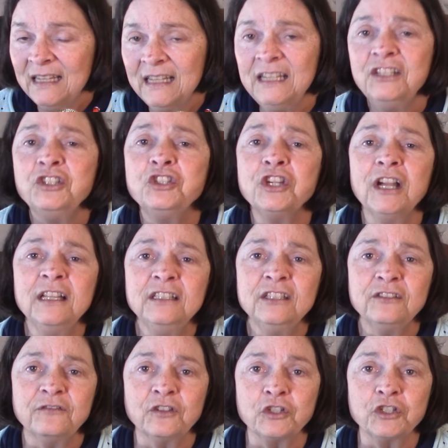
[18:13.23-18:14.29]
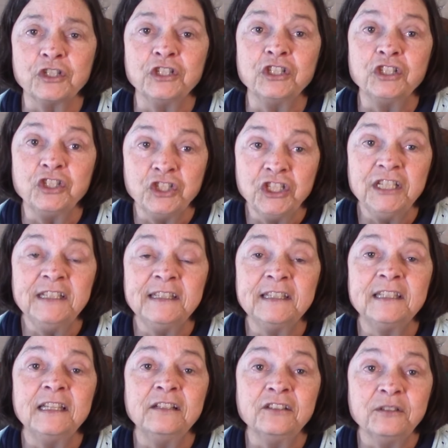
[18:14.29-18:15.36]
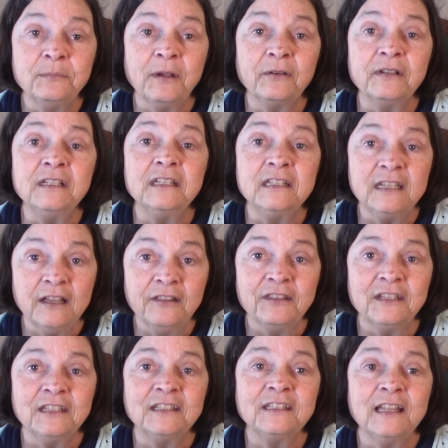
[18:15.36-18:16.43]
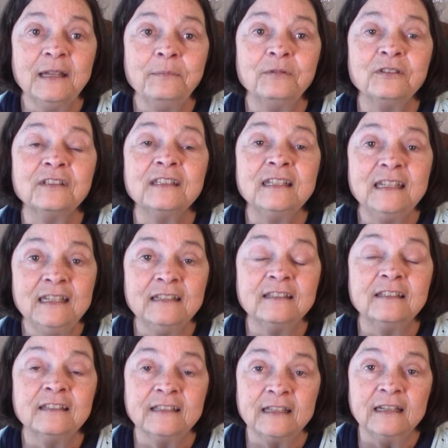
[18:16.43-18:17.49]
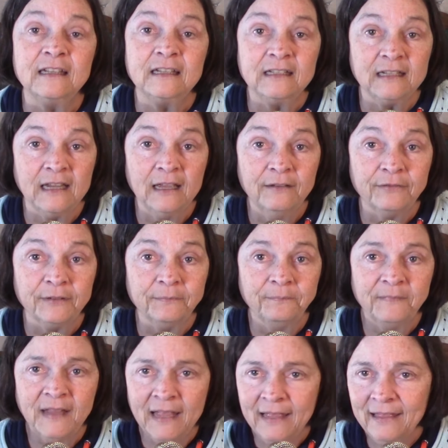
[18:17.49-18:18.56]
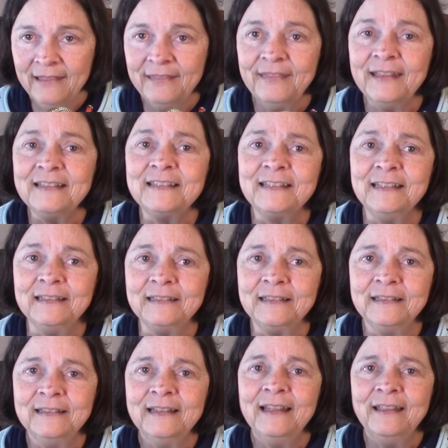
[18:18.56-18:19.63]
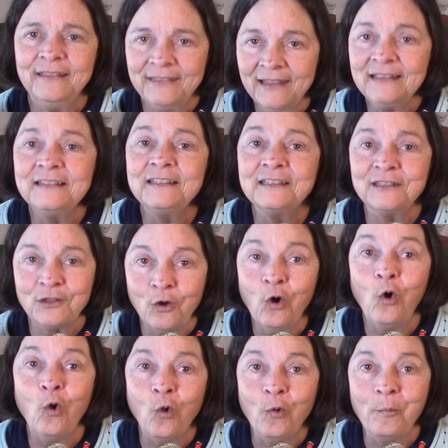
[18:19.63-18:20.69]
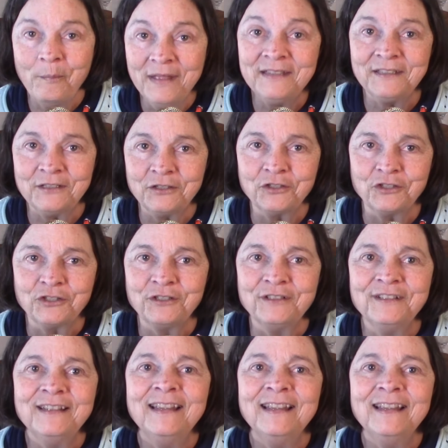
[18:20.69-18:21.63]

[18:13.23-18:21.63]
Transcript: In John's version, Jesus tells Mary to tell the disciples that he is ascending to heaven. That's it. That's the whole message.